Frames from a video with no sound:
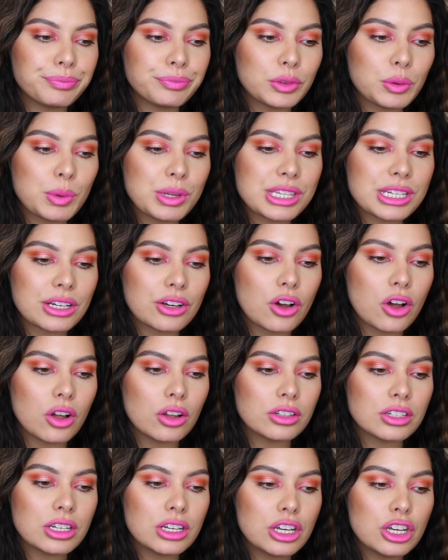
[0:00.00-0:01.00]
what's it
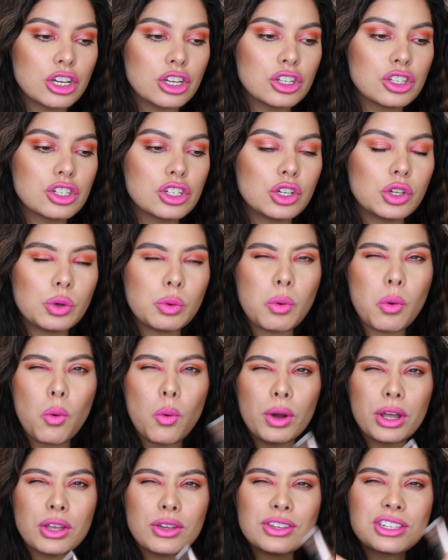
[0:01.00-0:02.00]
called? Too
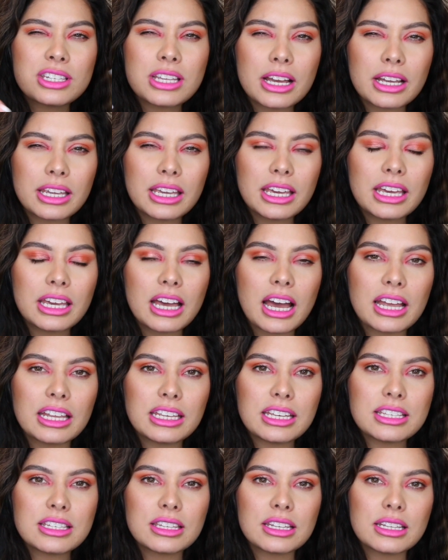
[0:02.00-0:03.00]
oil sucking. I
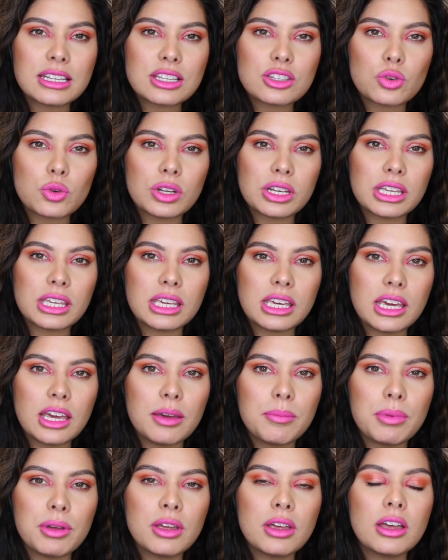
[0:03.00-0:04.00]
need something that's going to
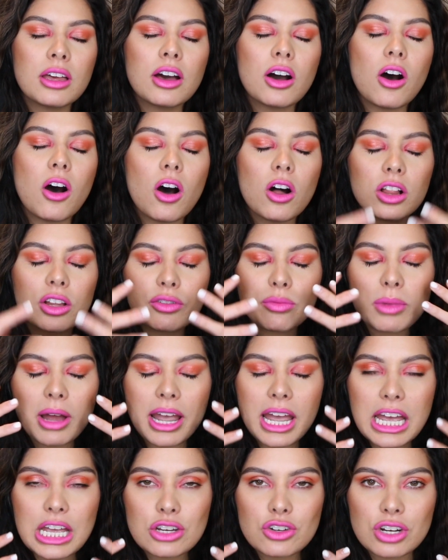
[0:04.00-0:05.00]
keep all of my
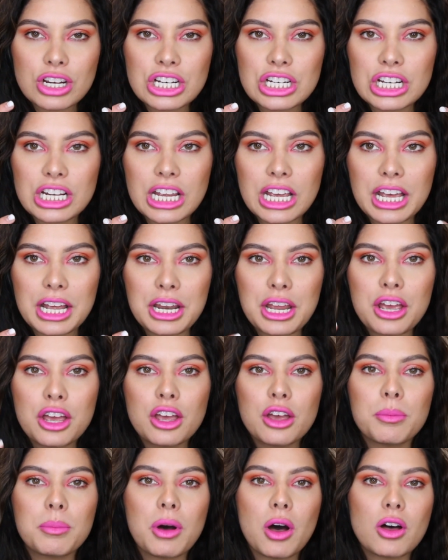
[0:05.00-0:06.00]
hydration in,
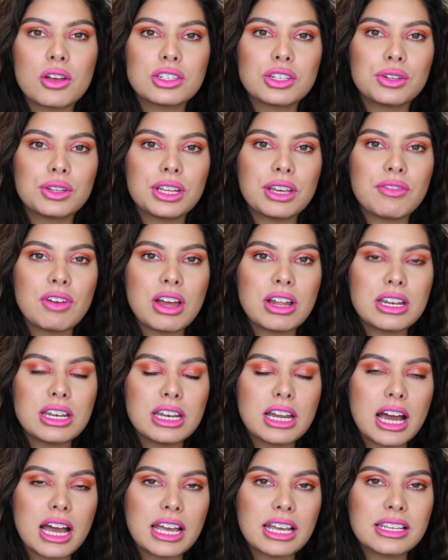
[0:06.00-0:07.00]
but also leave a
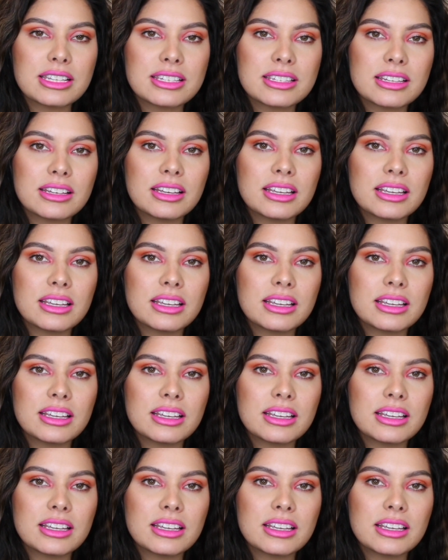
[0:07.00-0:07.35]
nice,